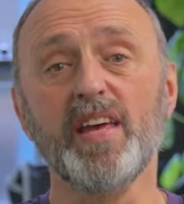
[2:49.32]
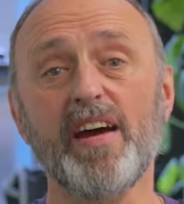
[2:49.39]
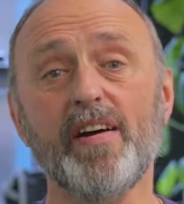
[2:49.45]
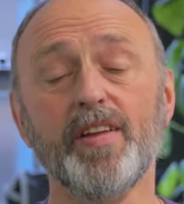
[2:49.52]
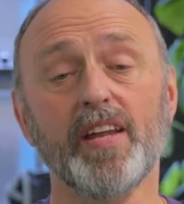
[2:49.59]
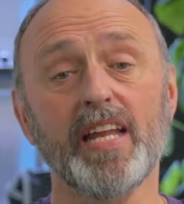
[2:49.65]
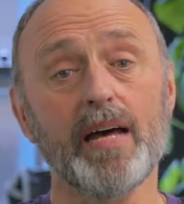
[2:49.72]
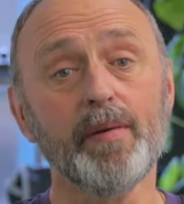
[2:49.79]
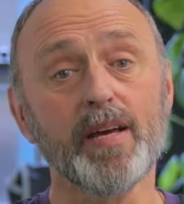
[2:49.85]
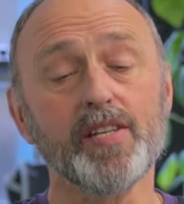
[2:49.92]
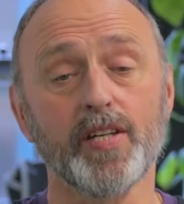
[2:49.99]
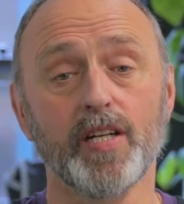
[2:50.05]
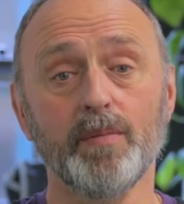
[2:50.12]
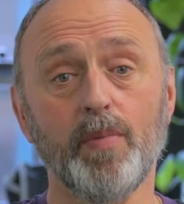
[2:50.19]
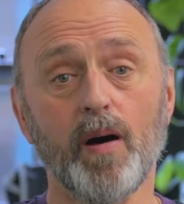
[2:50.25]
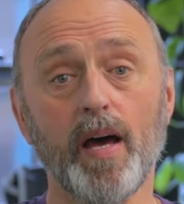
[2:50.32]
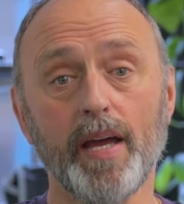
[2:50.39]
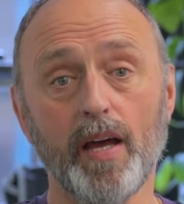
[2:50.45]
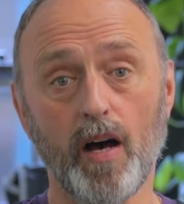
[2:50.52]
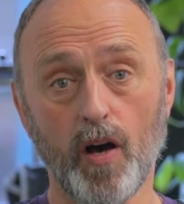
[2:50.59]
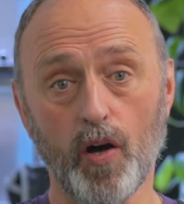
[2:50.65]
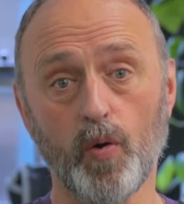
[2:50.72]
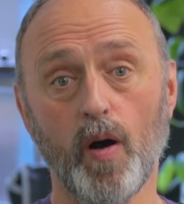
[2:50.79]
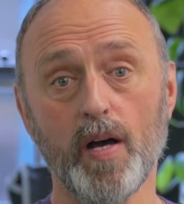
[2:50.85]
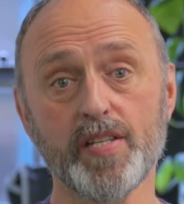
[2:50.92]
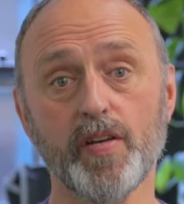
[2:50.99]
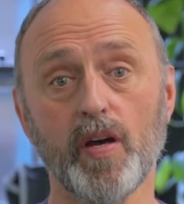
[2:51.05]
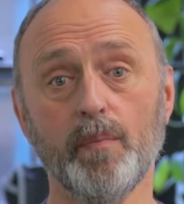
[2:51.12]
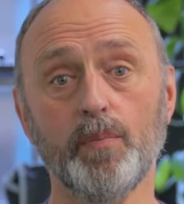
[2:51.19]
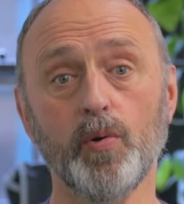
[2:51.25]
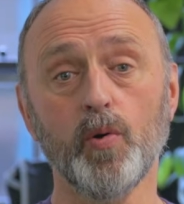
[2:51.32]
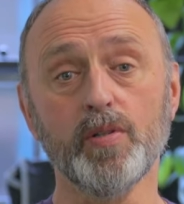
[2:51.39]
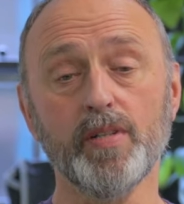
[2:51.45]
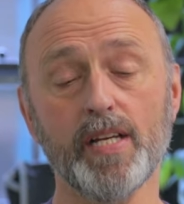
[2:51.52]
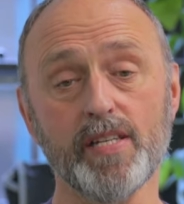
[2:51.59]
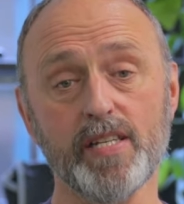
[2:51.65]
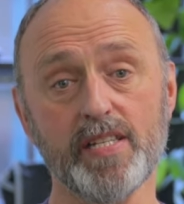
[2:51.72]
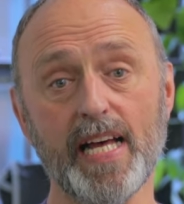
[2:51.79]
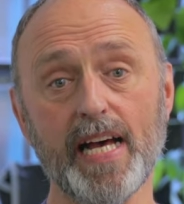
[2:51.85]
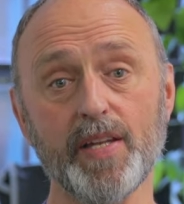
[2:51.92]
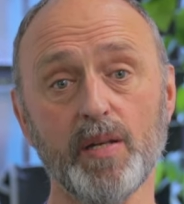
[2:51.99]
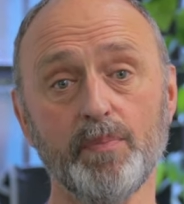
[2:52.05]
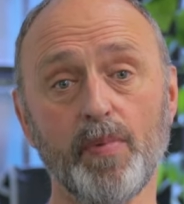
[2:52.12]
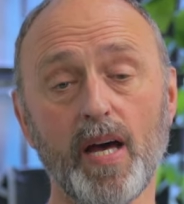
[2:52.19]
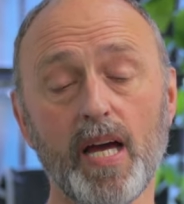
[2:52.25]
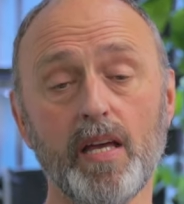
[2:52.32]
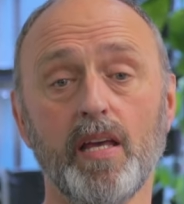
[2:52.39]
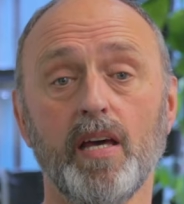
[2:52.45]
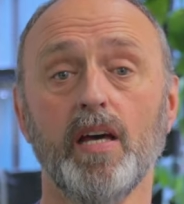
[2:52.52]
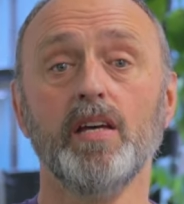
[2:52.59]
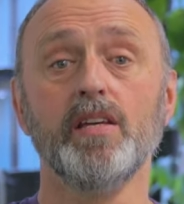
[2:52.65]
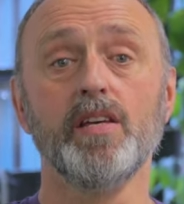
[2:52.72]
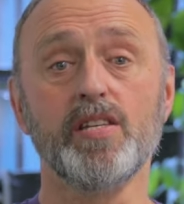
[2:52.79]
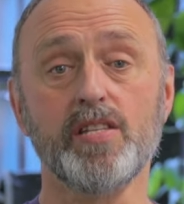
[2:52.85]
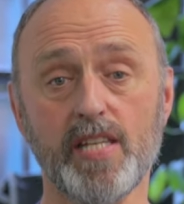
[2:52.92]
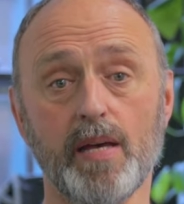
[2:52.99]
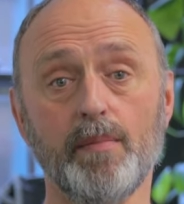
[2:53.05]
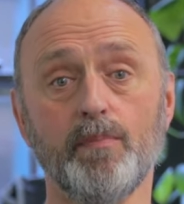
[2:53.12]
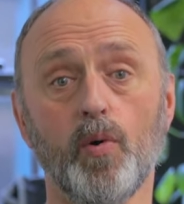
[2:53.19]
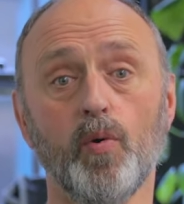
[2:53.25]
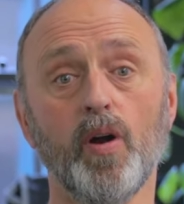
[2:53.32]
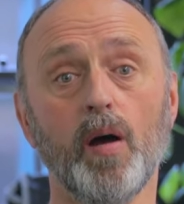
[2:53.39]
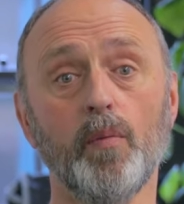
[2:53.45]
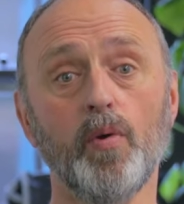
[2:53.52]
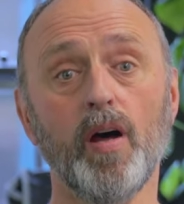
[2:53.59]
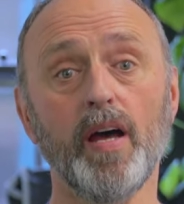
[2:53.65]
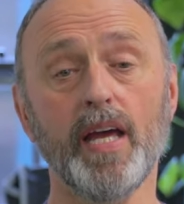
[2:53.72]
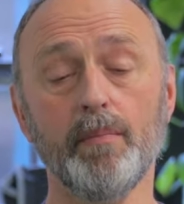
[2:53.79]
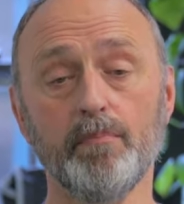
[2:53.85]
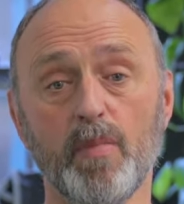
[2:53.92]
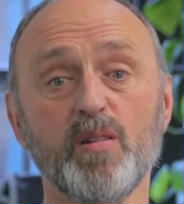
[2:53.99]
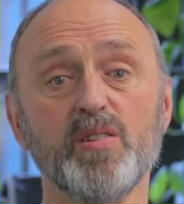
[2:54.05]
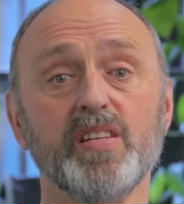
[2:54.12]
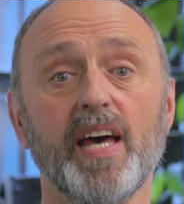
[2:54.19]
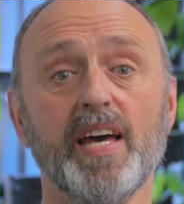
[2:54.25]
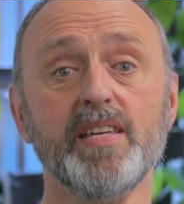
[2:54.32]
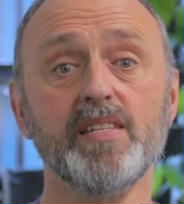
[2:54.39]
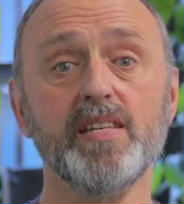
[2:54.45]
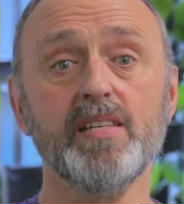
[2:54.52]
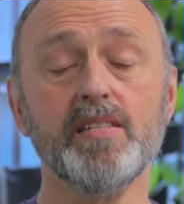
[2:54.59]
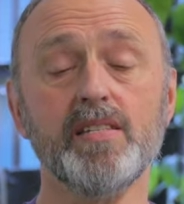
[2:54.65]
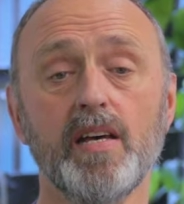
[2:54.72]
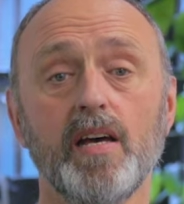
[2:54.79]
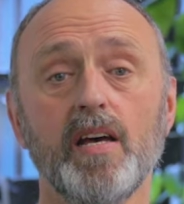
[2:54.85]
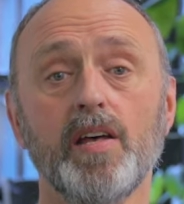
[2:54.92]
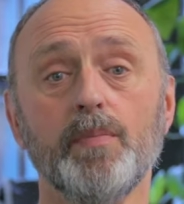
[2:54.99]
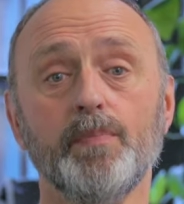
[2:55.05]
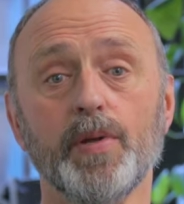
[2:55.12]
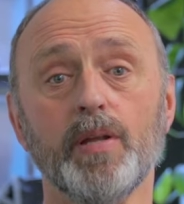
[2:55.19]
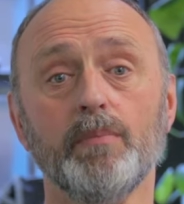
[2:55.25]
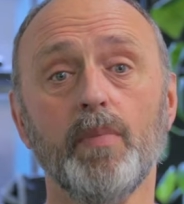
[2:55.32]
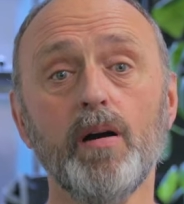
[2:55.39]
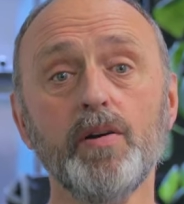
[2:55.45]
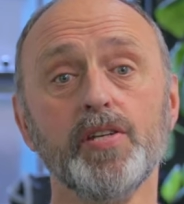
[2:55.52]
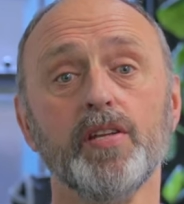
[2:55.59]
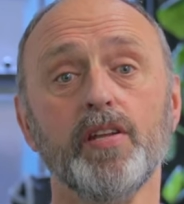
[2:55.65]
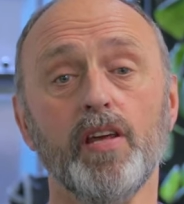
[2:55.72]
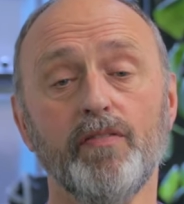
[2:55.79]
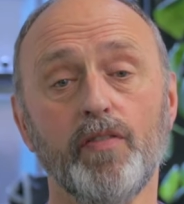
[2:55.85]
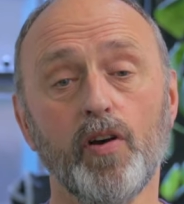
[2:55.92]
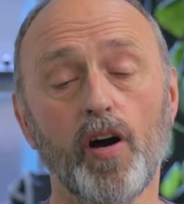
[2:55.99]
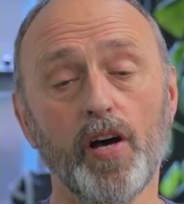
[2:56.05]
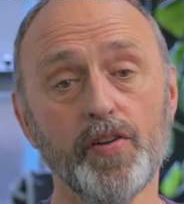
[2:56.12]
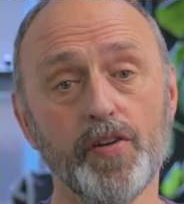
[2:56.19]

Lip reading: the aerodynamics on a bike aren't quite so important as a standard bike. You sit more upright in most cases, but the motor that you've got